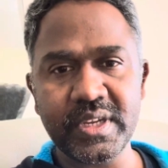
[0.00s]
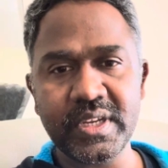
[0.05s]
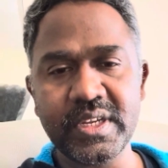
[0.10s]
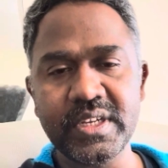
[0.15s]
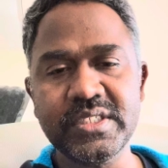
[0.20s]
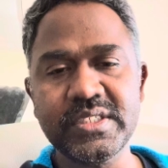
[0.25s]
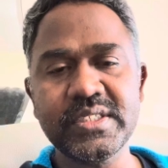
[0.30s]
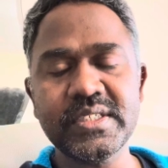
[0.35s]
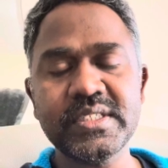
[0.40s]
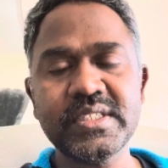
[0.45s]

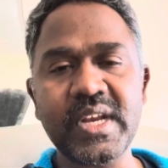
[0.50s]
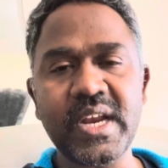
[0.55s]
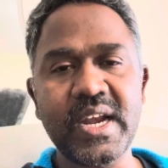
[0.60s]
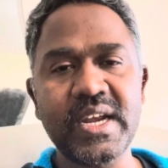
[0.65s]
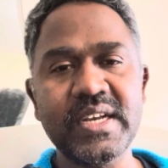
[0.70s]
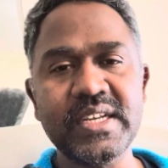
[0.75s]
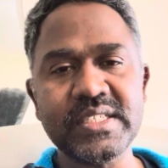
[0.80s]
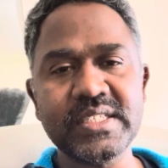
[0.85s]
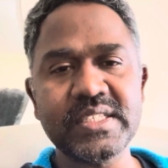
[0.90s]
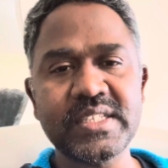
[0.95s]
It just
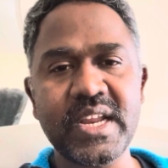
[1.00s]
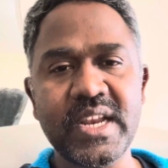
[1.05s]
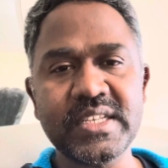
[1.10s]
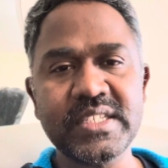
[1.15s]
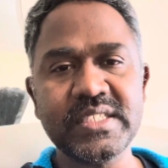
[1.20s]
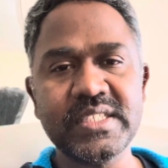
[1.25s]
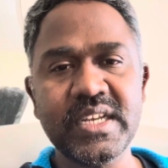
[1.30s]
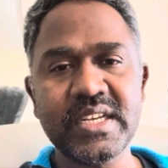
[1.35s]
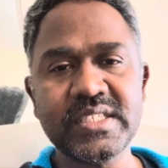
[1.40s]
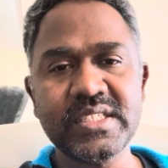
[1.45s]
understands
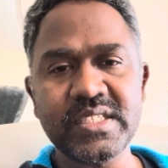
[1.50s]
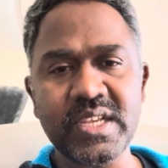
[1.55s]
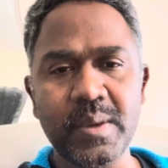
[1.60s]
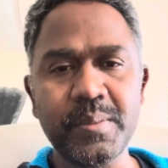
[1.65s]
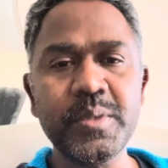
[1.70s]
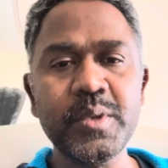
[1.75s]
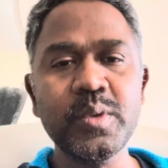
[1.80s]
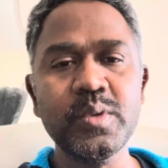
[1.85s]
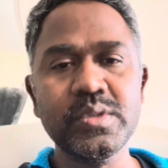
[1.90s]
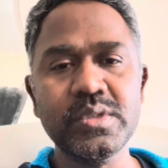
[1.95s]
that some
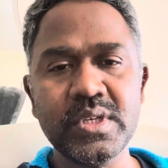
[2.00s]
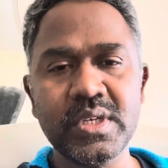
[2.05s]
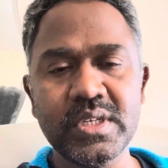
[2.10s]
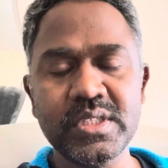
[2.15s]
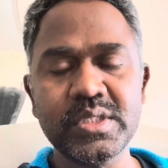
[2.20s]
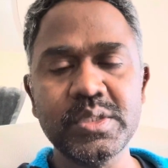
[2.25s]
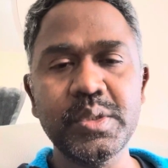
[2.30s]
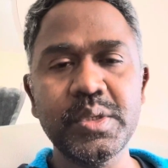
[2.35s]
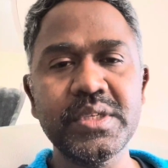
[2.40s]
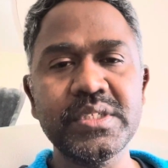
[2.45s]
user
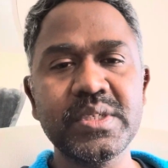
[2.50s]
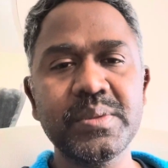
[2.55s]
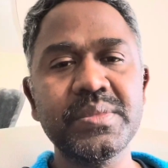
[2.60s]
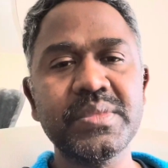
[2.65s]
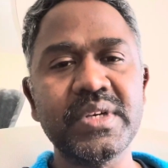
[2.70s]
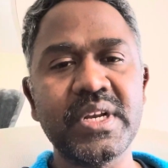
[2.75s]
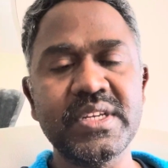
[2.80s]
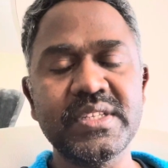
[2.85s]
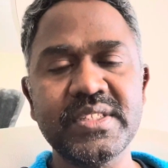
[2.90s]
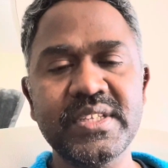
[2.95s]
is doing some
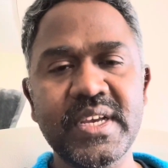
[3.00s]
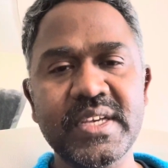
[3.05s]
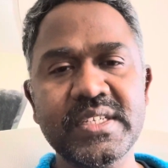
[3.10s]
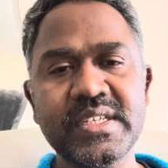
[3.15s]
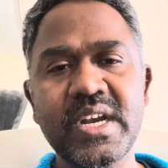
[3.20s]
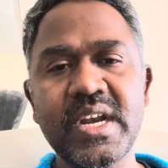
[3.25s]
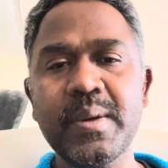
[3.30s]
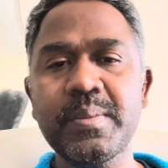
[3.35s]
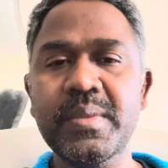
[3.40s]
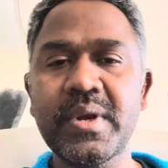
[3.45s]
transaction,
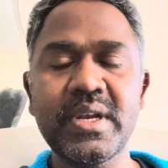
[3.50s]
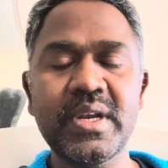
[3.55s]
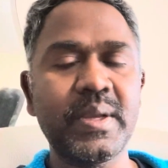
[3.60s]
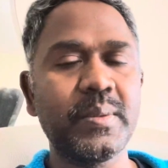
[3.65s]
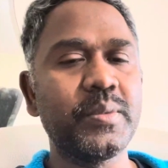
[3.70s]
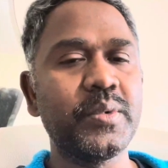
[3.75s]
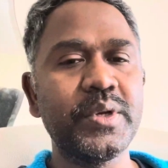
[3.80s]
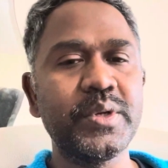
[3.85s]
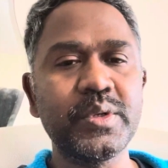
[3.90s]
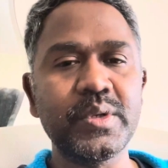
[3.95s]
and I'm
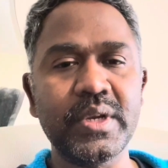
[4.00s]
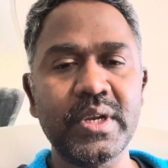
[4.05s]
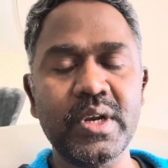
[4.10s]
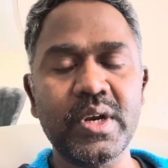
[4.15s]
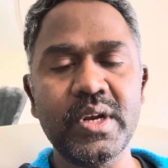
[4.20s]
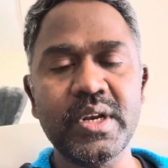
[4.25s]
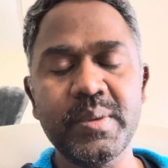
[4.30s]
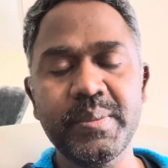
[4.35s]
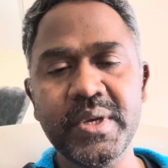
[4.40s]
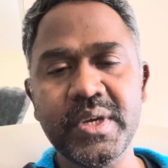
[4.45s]
going to
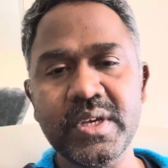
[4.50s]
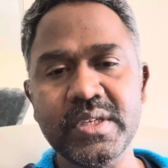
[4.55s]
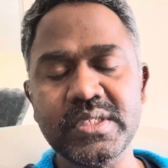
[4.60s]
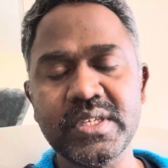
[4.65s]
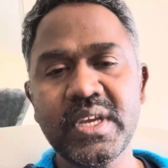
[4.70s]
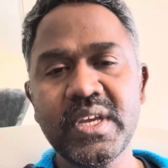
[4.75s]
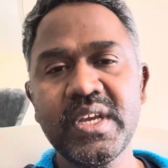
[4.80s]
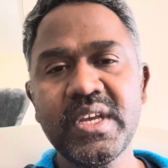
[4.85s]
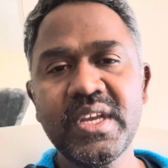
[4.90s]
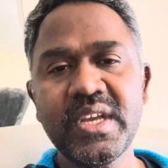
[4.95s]
record it because
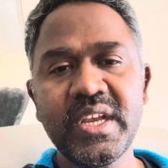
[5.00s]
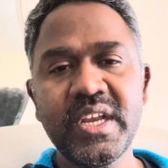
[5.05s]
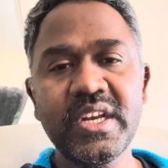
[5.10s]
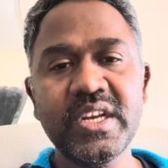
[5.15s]
it